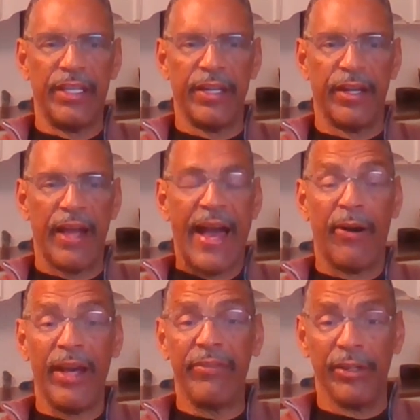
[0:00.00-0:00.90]
However,
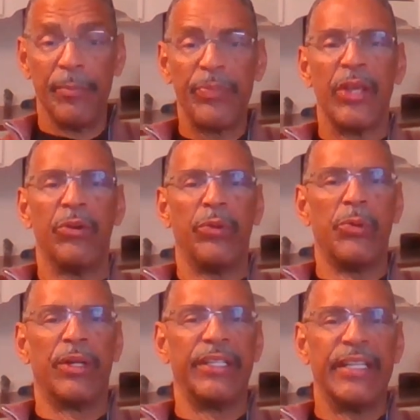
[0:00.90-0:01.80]
we will
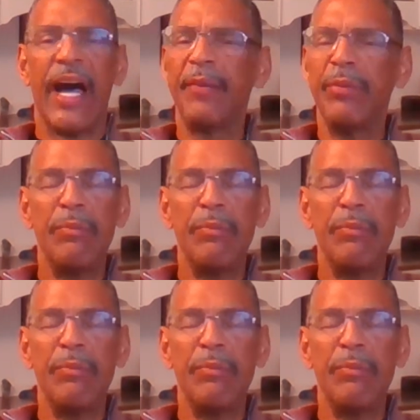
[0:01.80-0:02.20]
not be meeting